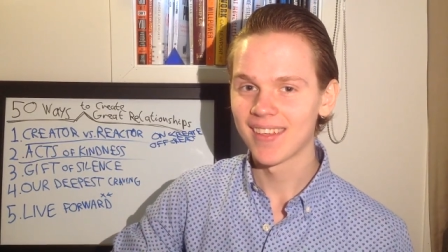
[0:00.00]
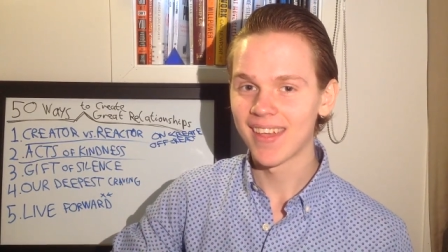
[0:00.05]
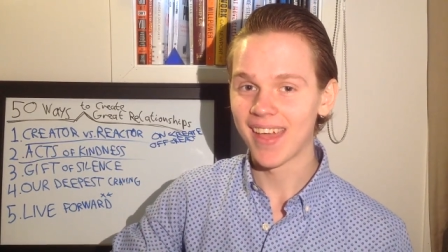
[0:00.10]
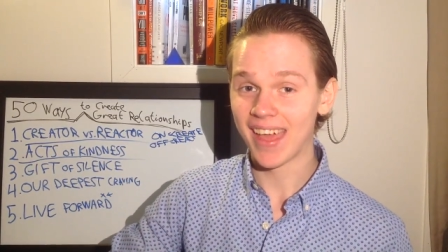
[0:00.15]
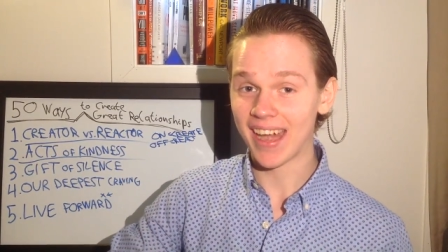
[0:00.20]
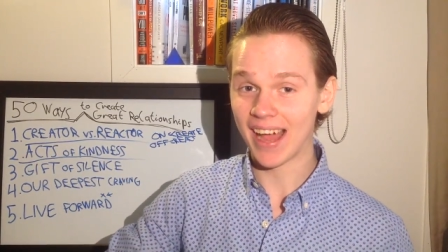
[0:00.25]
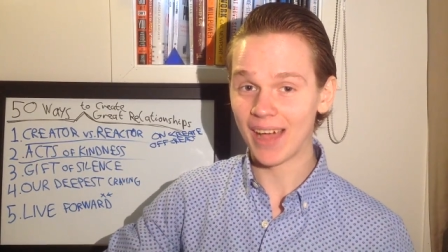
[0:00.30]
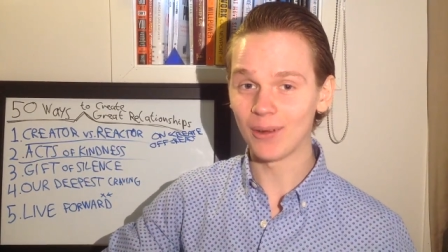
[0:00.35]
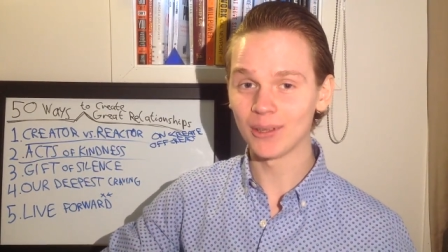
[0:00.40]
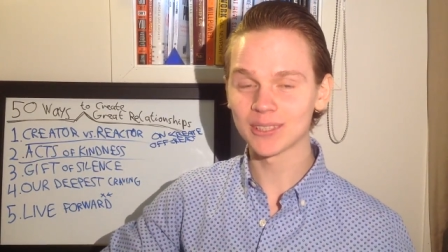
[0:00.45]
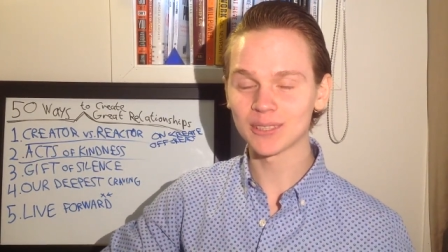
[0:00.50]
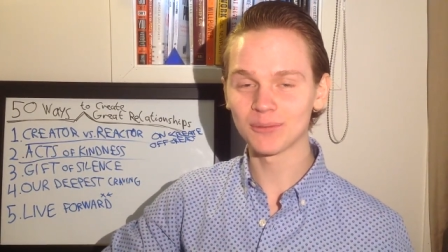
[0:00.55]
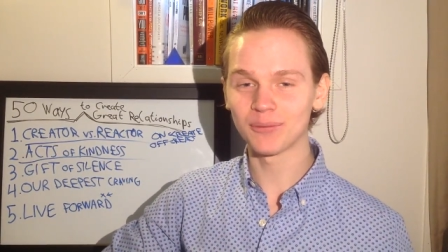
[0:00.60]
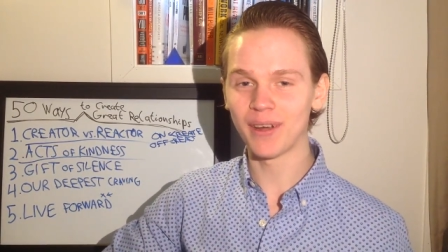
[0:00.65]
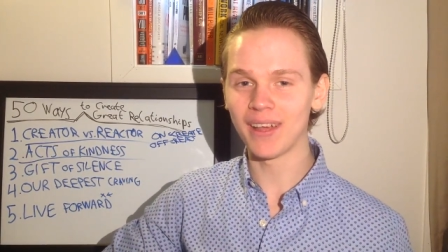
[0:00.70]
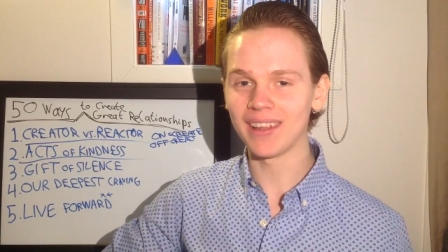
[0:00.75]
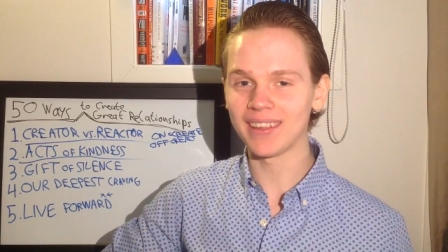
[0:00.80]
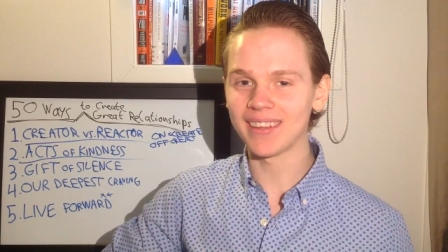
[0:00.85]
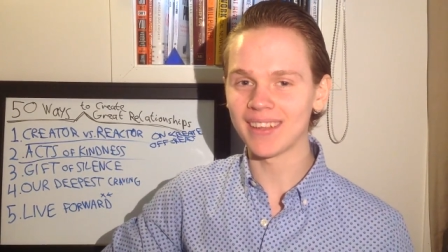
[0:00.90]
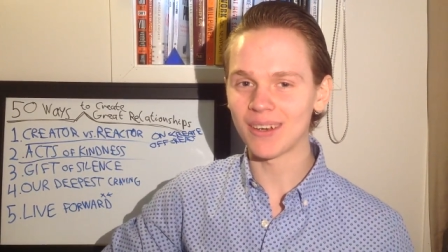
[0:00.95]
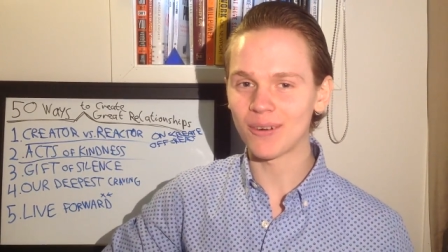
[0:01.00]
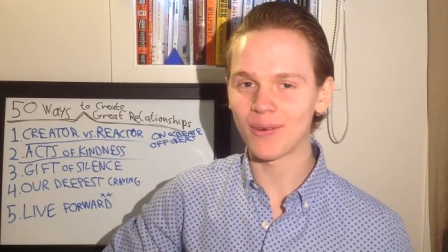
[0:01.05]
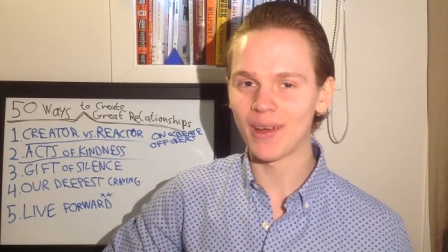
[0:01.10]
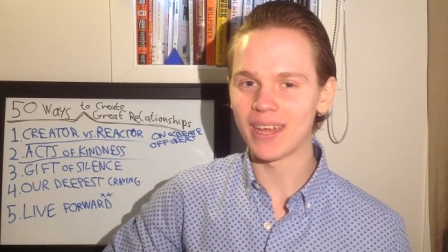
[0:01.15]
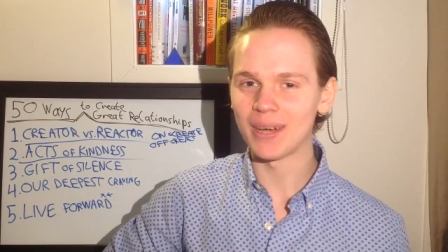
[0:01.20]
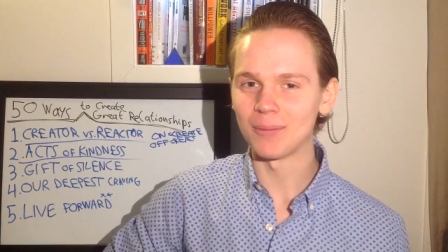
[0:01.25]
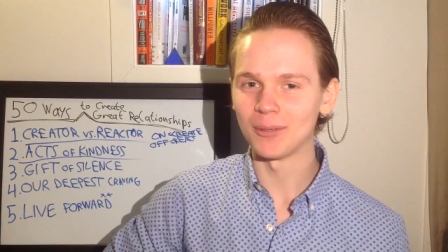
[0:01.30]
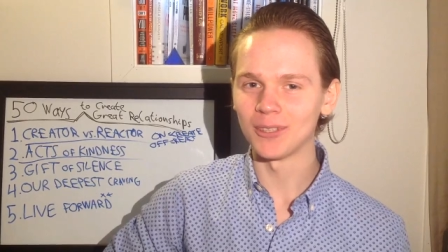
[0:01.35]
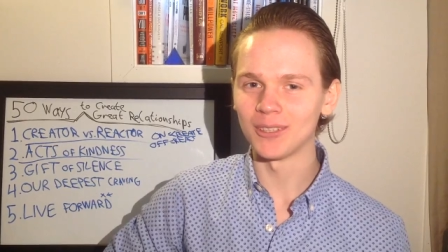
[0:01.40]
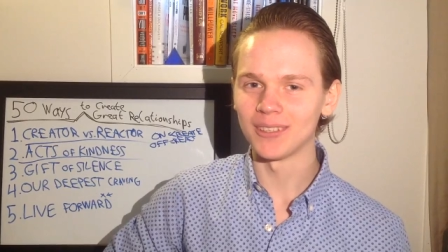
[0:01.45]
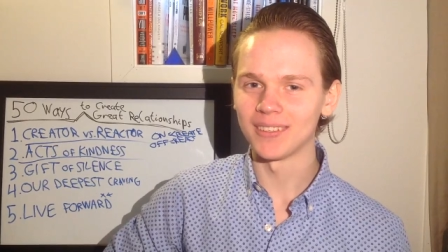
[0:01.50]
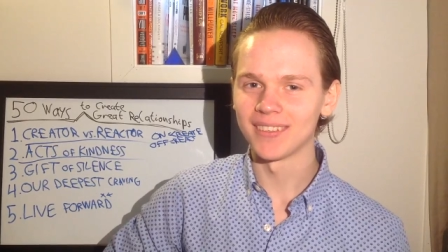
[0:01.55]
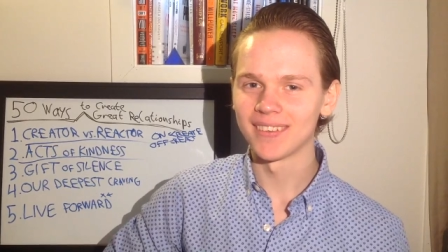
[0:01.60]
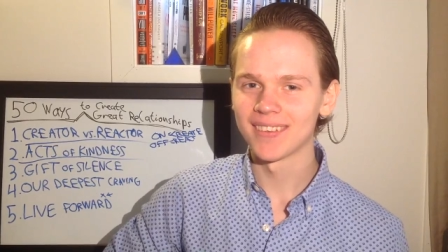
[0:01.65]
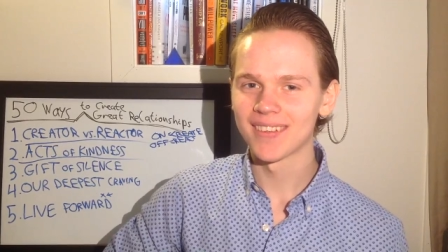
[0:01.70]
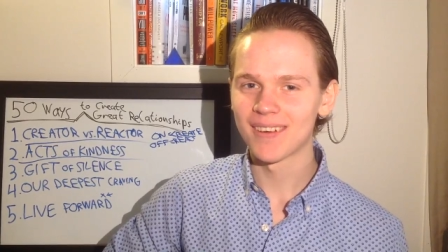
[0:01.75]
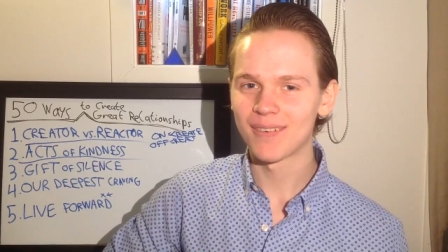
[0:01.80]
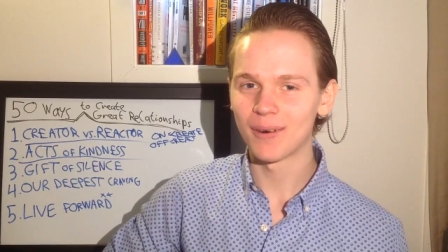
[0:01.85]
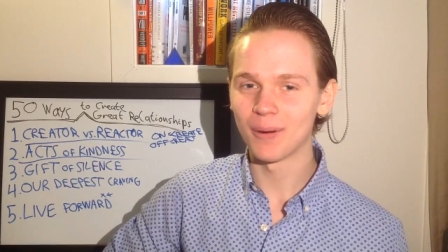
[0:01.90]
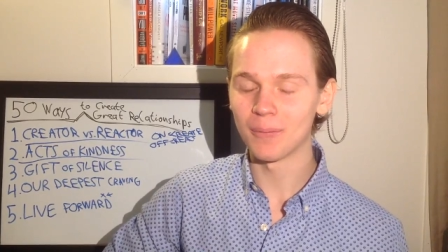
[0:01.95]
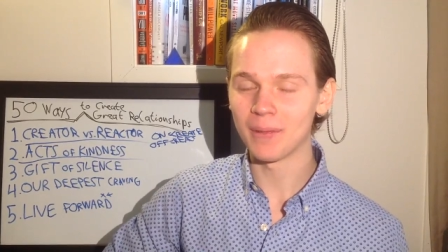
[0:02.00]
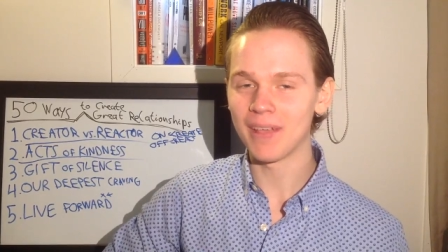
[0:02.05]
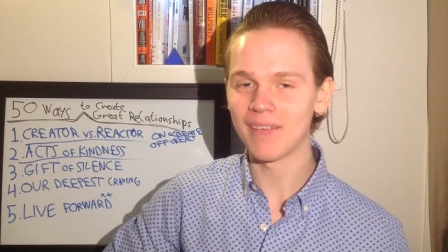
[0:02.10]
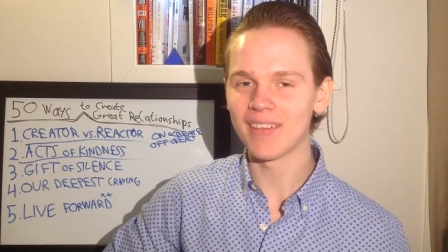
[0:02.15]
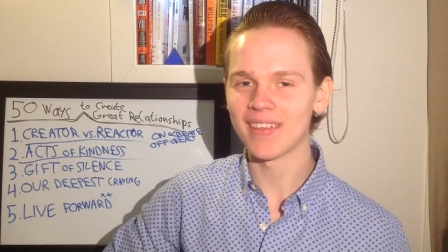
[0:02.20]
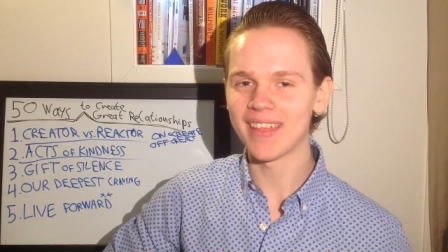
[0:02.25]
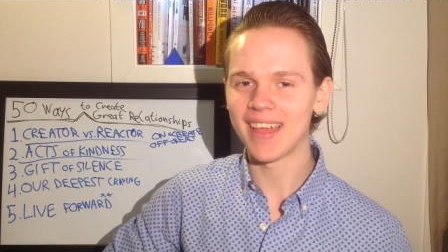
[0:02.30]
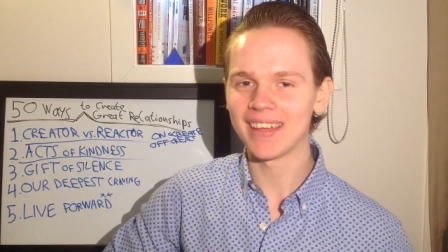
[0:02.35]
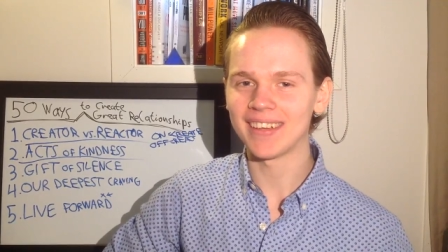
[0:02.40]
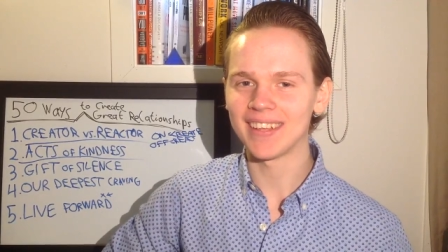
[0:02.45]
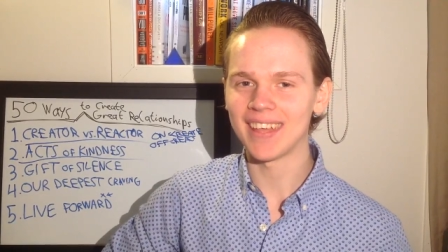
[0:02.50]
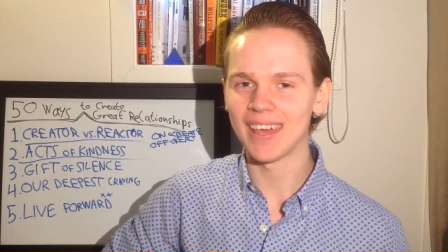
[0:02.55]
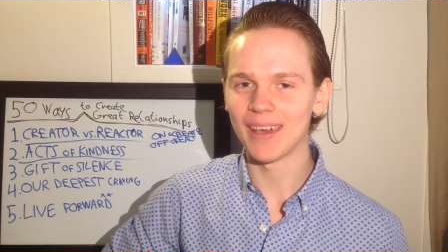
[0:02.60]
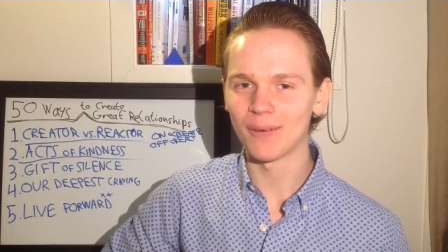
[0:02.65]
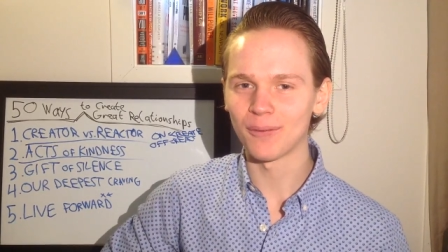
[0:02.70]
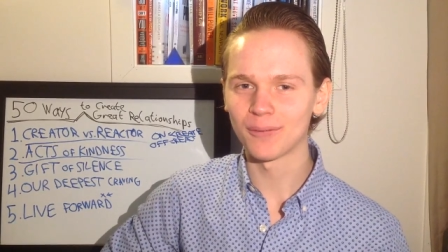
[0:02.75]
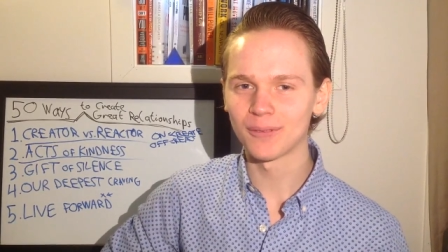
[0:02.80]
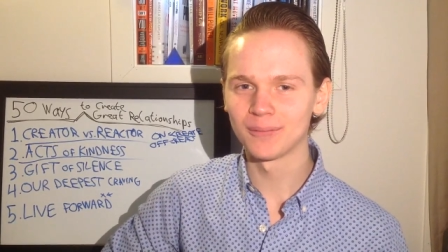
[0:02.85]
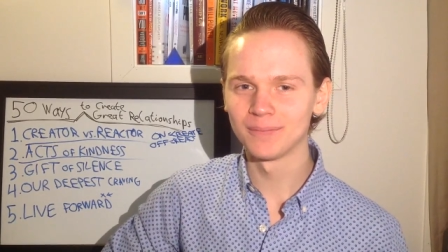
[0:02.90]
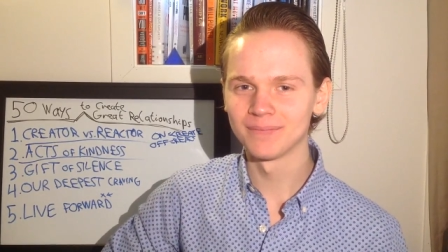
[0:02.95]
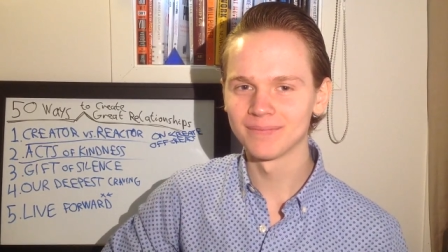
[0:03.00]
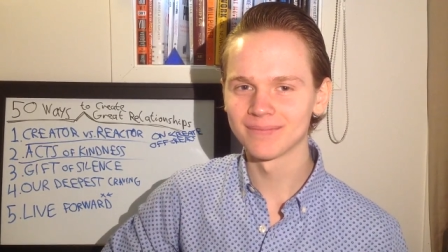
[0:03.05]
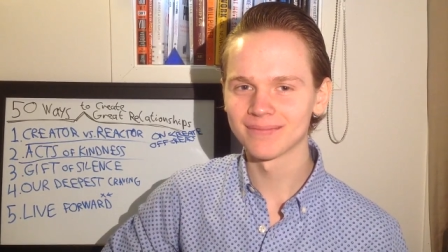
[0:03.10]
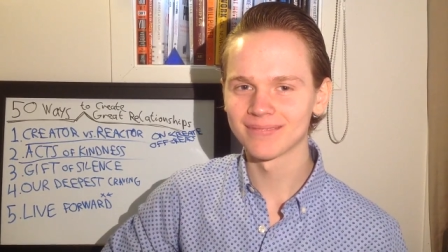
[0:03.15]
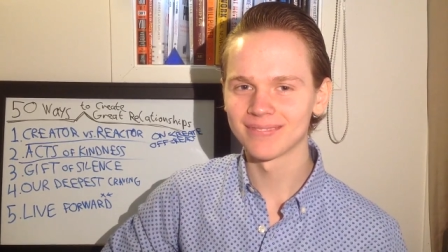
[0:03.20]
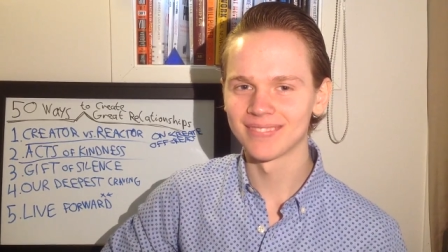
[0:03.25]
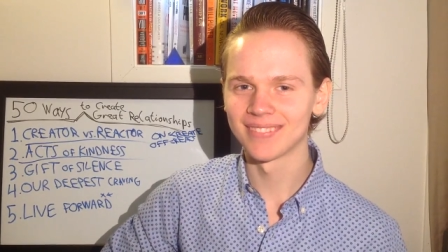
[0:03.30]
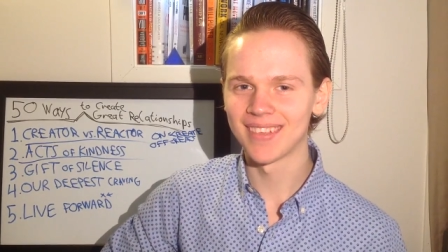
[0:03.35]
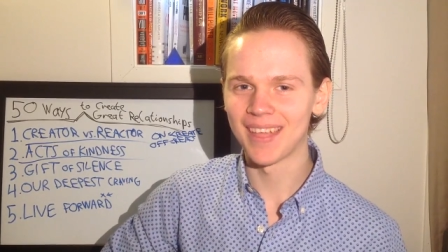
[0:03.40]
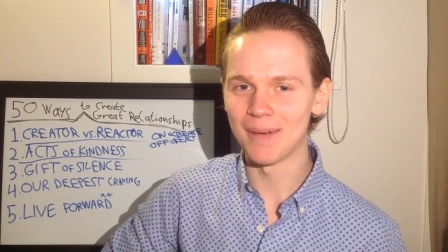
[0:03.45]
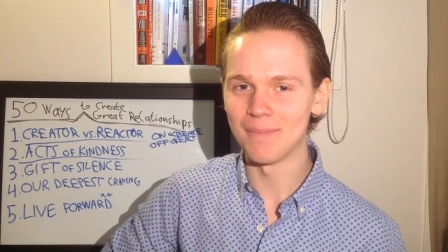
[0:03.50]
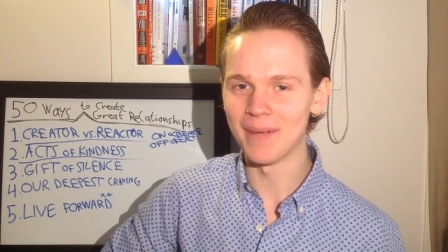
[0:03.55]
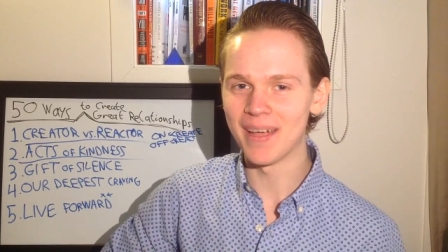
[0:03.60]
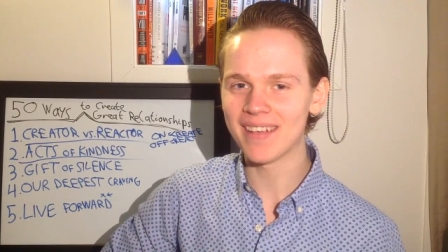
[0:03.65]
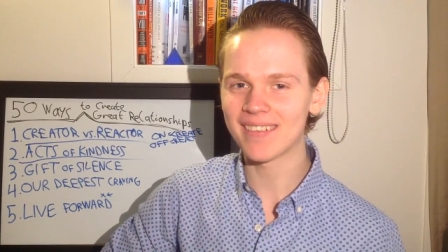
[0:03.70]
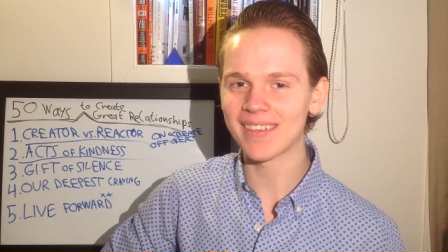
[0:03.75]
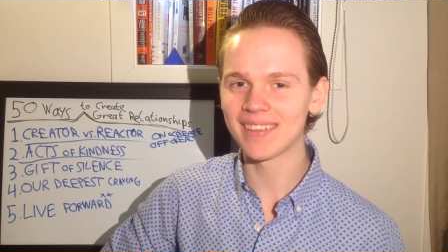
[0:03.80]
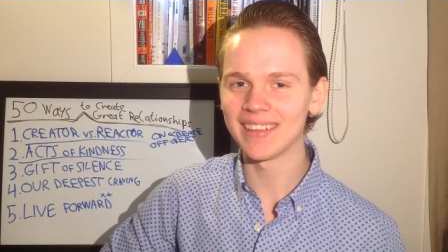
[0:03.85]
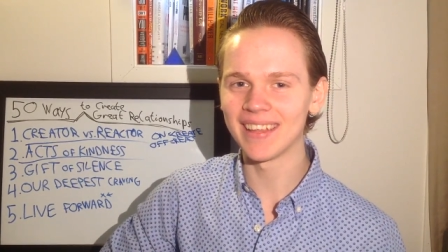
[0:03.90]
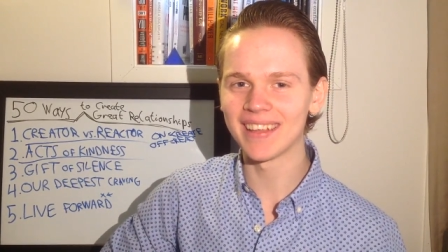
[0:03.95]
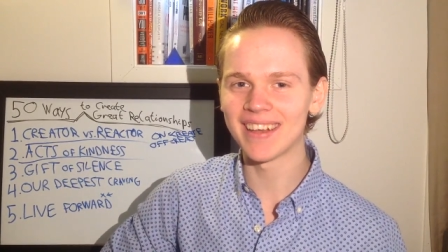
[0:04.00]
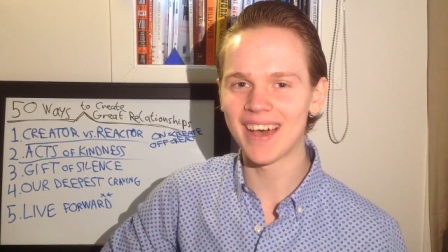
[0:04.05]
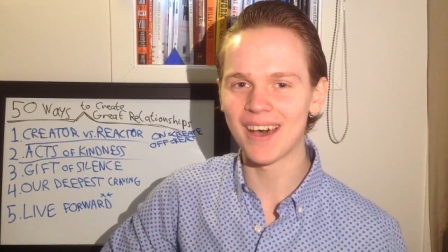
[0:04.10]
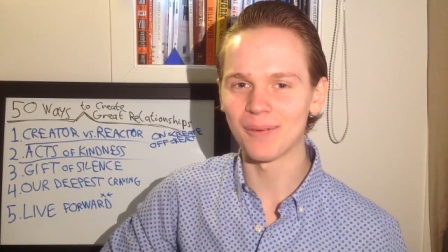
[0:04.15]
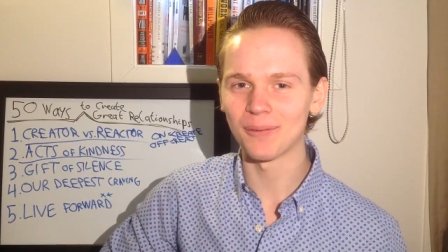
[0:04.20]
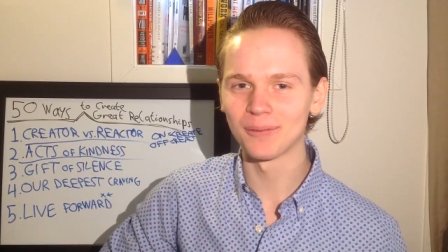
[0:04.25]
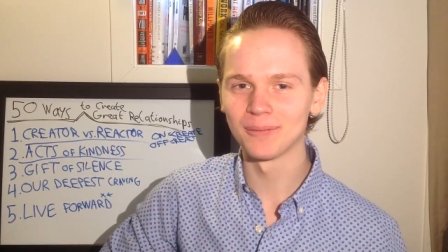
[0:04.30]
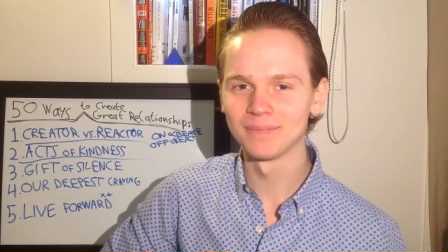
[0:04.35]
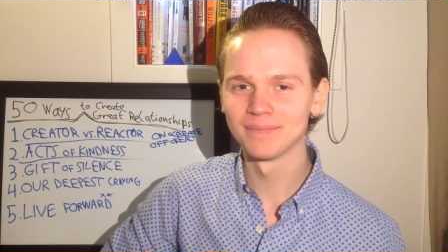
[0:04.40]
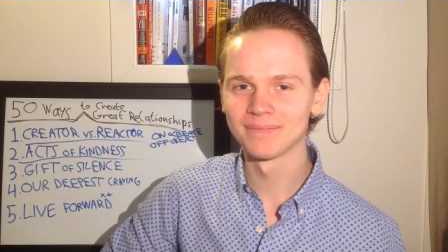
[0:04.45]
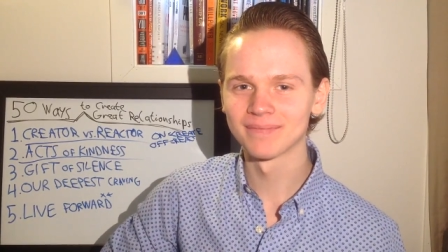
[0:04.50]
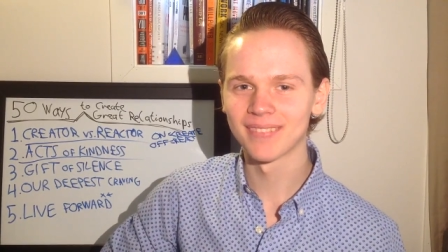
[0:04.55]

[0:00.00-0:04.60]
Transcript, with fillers: And I also felt incredible from giving that gift, amazingly enough.